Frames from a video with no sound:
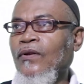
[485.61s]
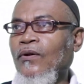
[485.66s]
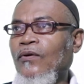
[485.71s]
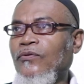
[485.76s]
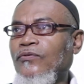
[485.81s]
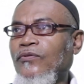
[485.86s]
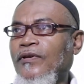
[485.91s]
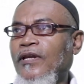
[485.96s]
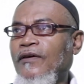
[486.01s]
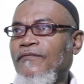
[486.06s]

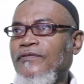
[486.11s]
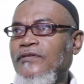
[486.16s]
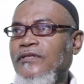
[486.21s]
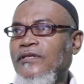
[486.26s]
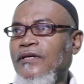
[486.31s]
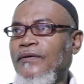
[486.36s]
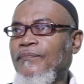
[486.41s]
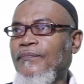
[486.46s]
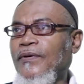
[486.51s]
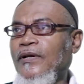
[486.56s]
Dev
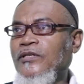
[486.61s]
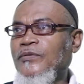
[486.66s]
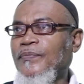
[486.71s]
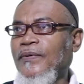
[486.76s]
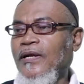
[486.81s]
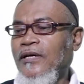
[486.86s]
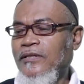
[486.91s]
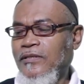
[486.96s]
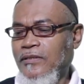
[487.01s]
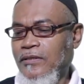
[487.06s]
C plus
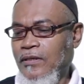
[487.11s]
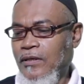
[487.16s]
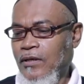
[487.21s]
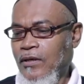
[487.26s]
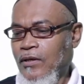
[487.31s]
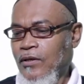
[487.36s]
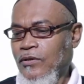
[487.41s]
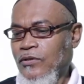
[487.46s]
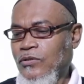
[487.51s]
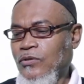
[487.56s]
plus.
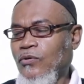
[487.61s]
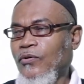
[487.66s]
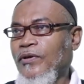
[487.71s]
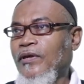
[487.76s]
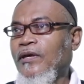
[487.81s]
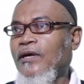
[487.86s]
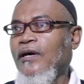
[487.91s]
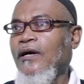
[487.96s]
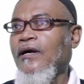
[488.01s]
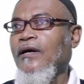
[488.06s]
So
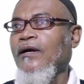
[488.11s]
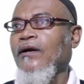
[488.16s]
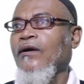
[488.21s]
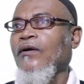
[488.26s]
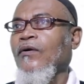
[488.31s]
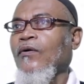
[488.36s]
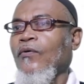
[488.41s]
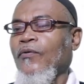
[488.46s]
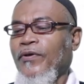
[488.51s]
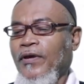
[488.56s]
here
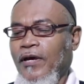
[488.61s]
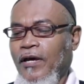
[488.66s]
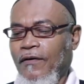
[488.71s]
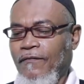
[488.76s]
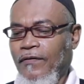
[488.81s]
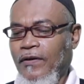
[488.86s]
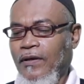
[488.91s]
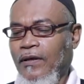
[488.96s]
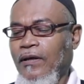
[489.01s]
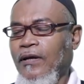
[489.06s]
we're
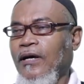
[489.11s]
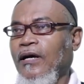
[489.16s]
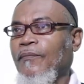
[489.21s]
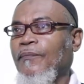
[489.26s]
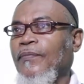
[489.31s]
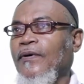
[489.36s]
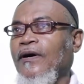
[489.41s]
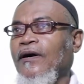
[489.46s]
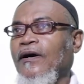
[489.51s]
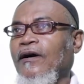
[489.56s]
having
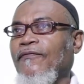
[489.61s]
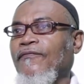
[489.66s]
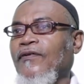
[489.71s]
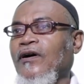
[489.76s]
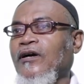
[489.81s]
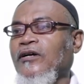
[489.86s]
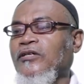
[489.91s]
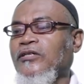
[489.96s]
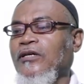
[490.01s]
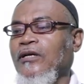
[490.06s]
up a, a
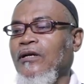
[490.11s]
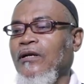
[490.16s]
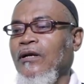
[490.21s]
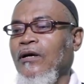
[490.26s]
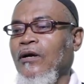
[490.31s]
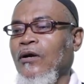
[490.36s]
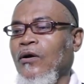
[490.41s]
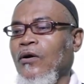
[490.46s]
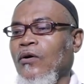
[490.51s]
function